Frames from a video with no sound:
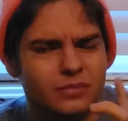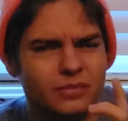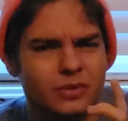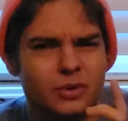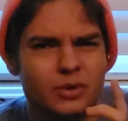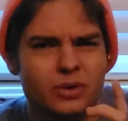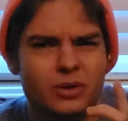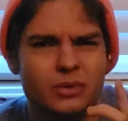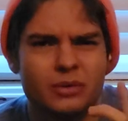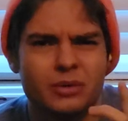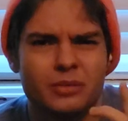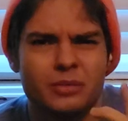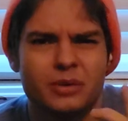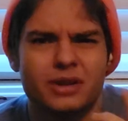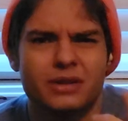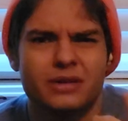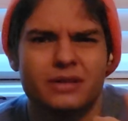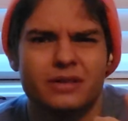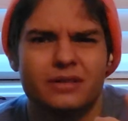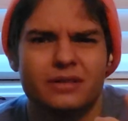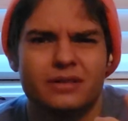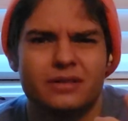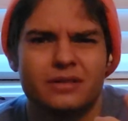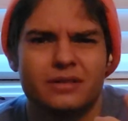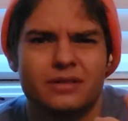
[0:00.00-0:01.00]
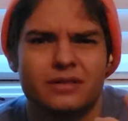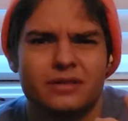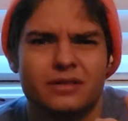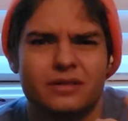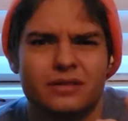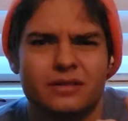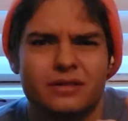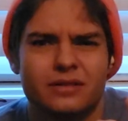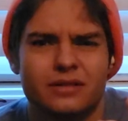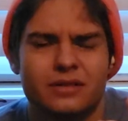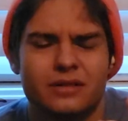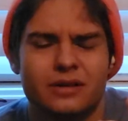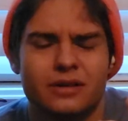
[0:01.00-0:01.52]
You get what I mean?
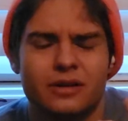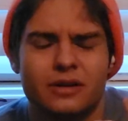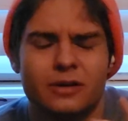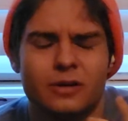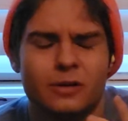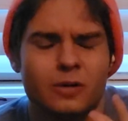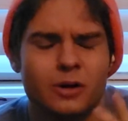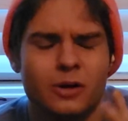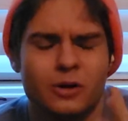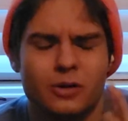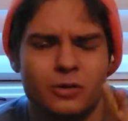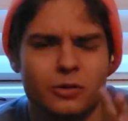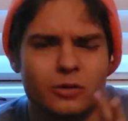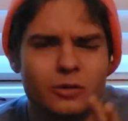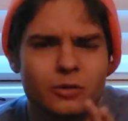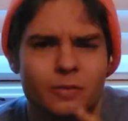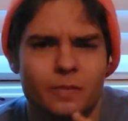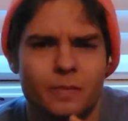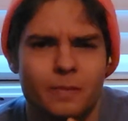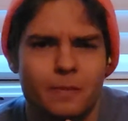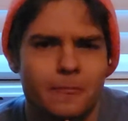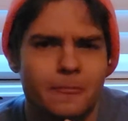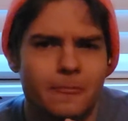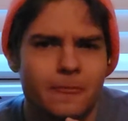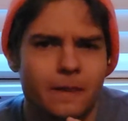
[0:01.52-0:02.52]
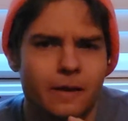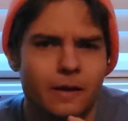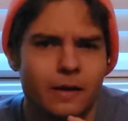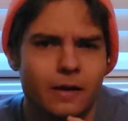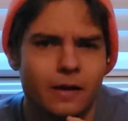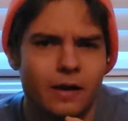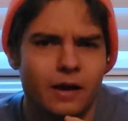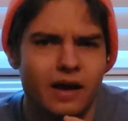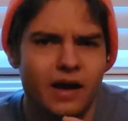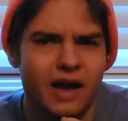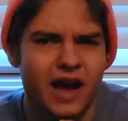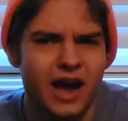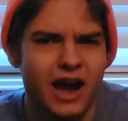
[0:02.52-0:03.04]
Also,
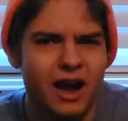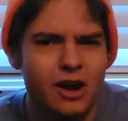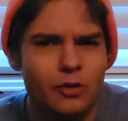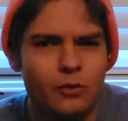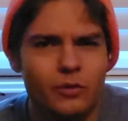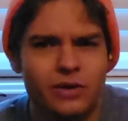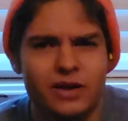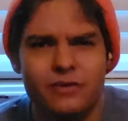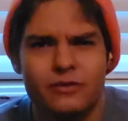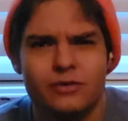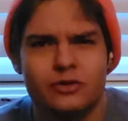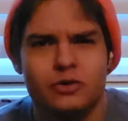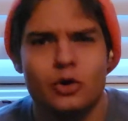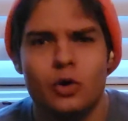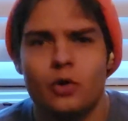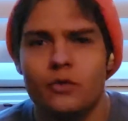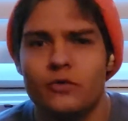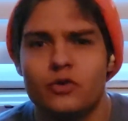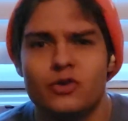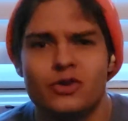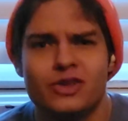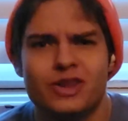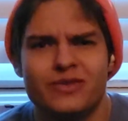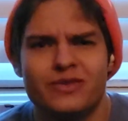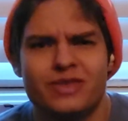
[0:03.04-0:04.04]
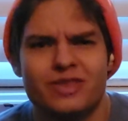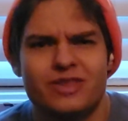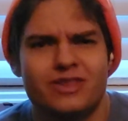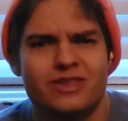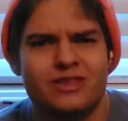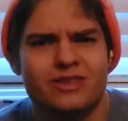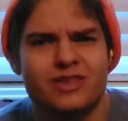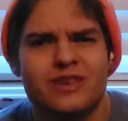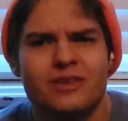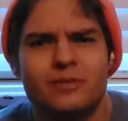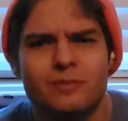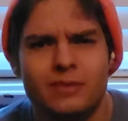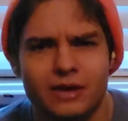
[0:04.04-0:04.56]
How do I even know if you can even
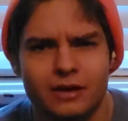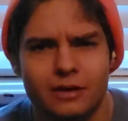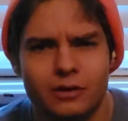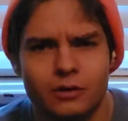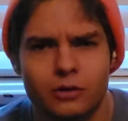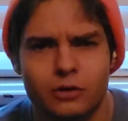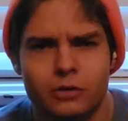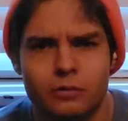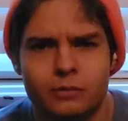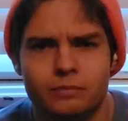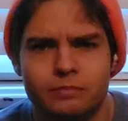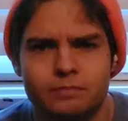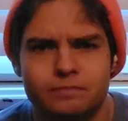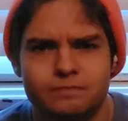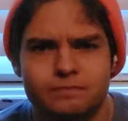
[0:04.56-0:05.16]
see me or